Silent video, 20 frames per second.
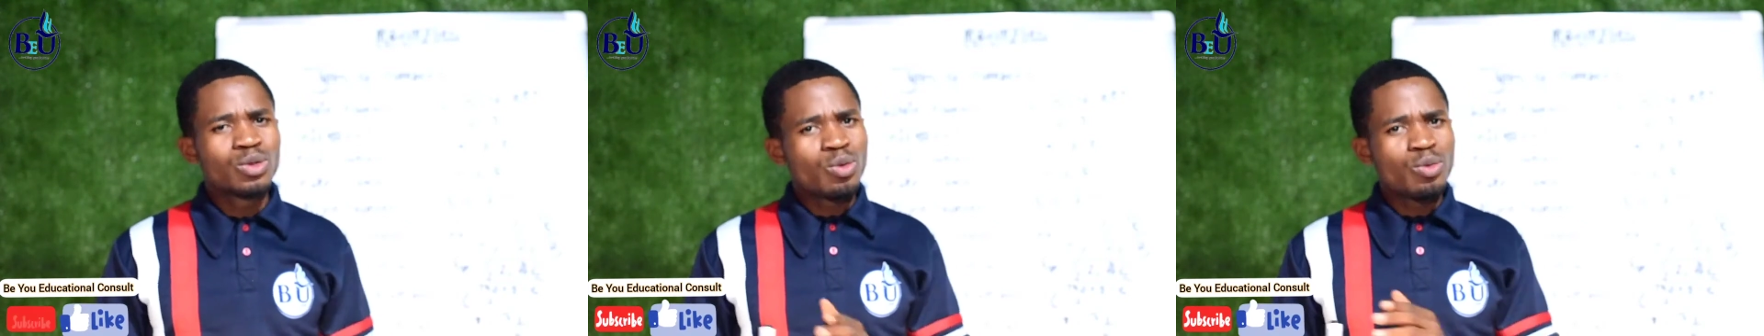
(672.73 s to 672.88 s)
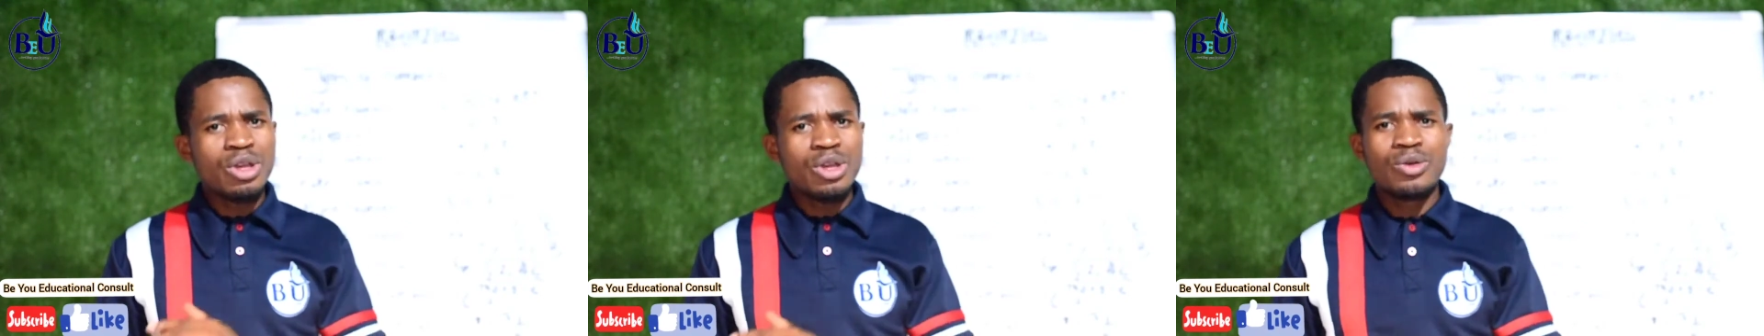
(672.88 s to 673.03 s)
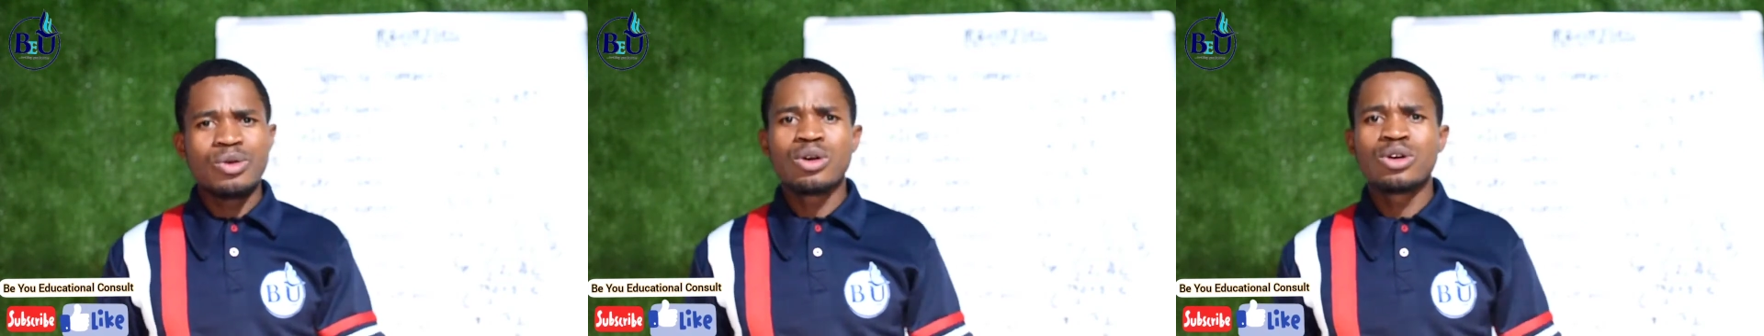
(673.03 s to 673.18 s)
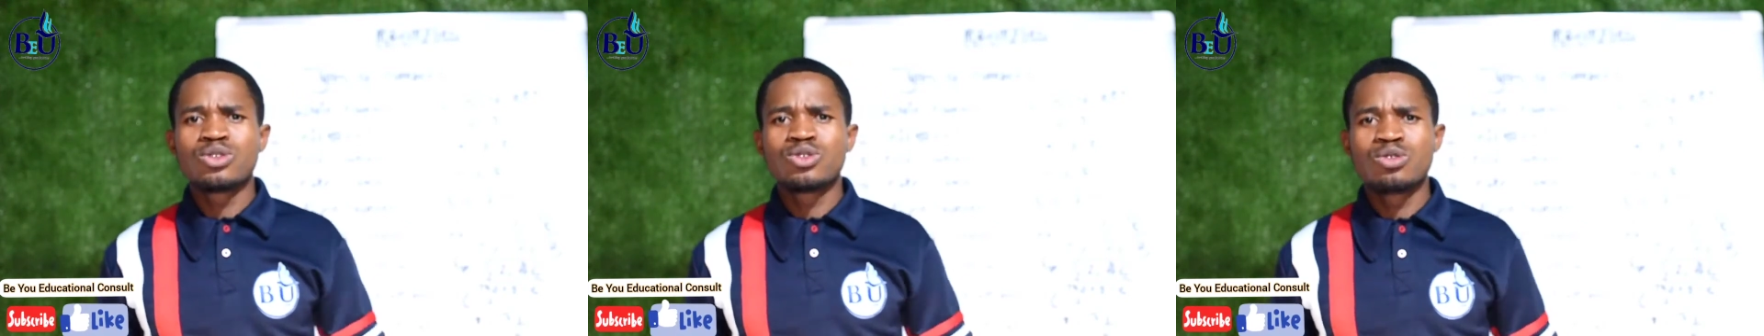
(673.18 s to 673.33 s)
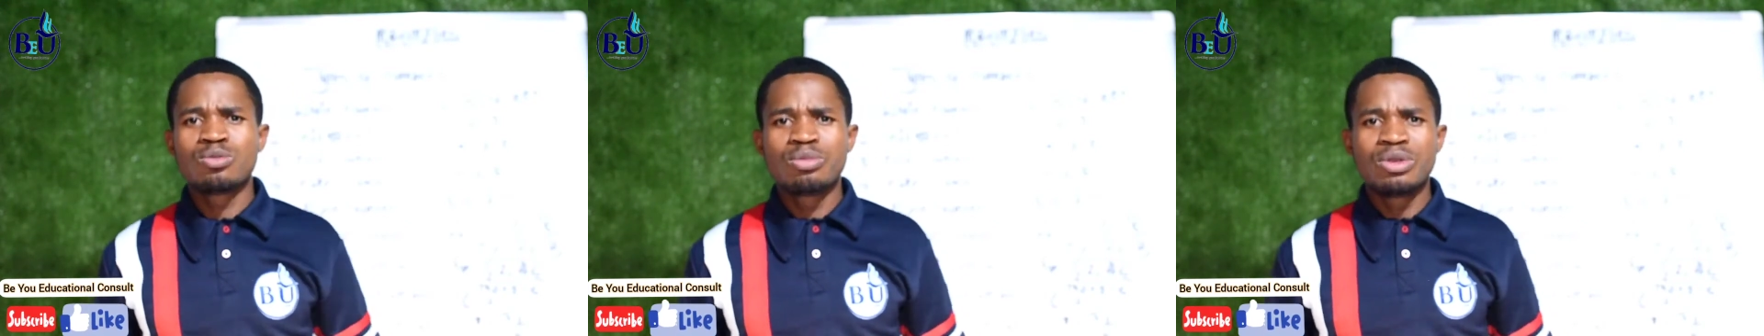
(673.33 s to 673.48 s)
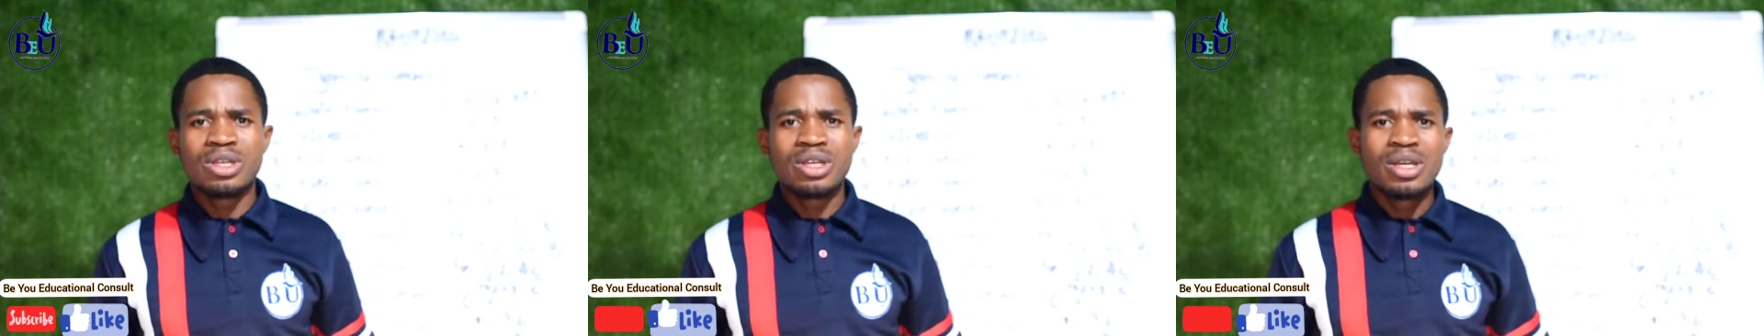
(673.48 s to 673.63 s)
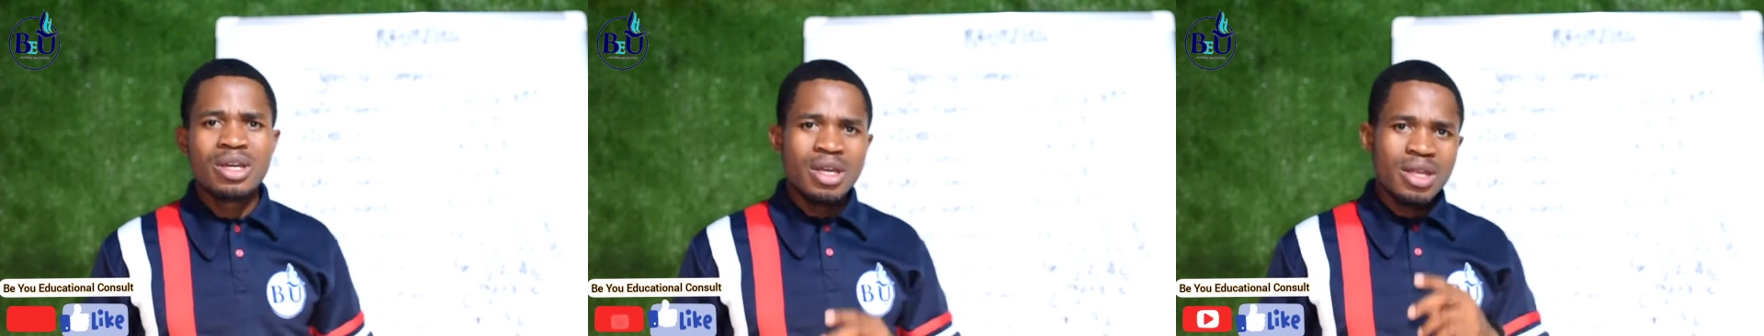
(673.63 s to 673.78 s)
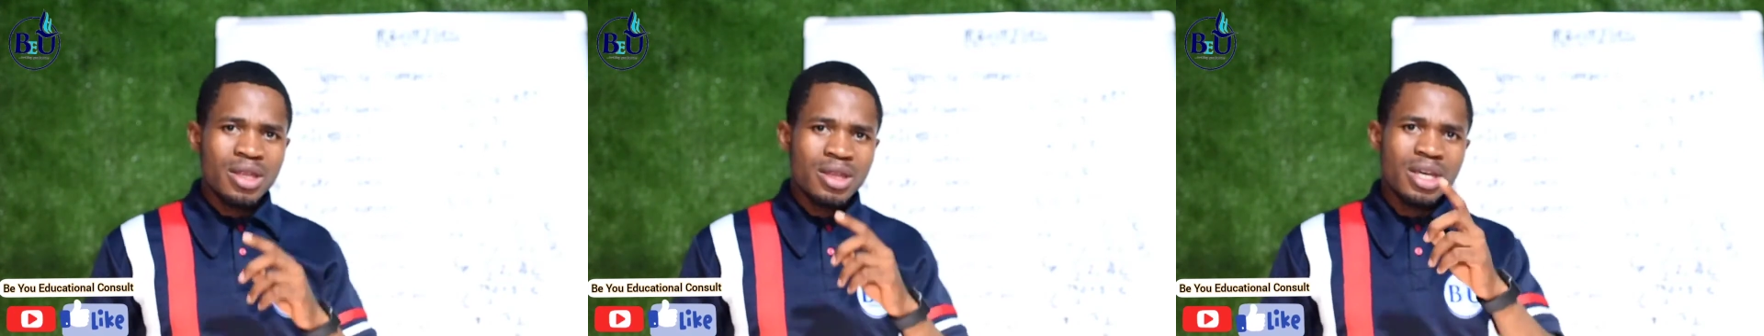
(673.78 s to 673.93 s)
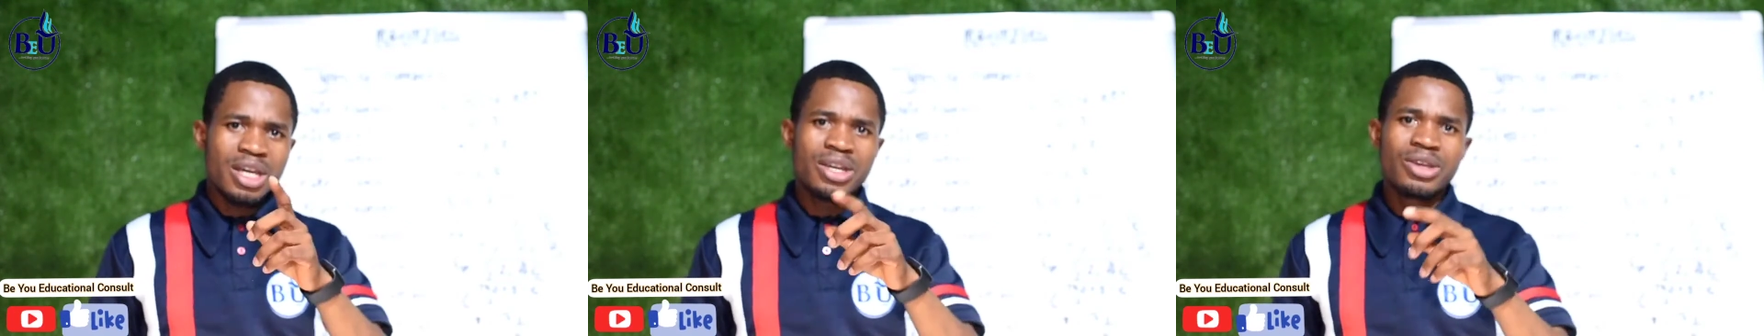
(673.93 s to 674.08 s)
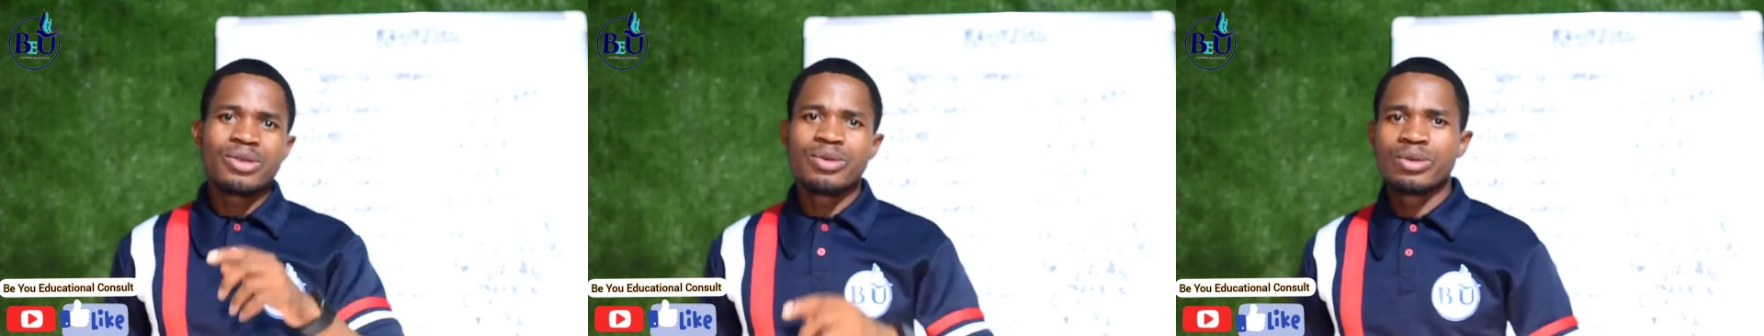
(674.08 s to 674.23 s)
where you ought to be.
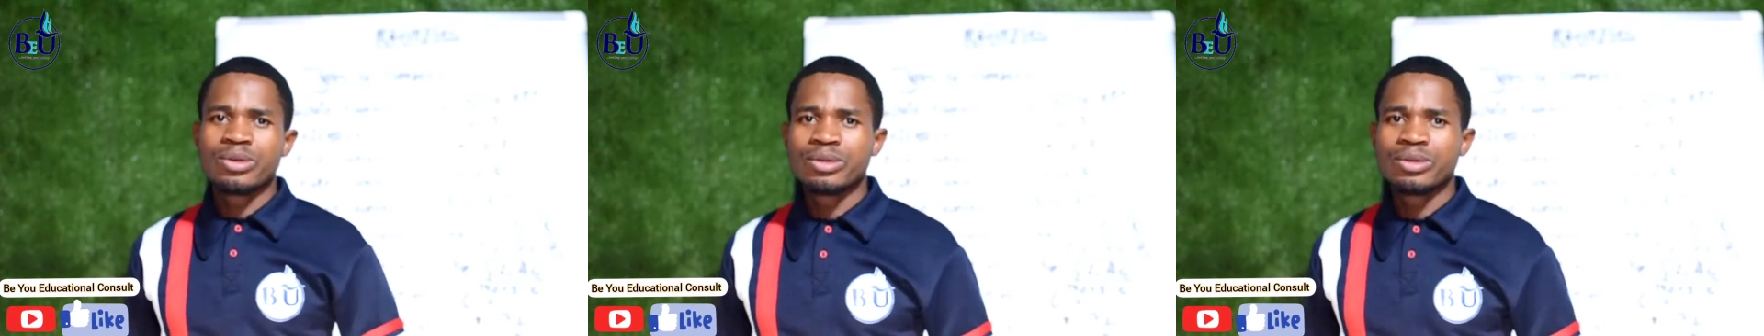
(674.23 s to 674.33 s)
Thank you.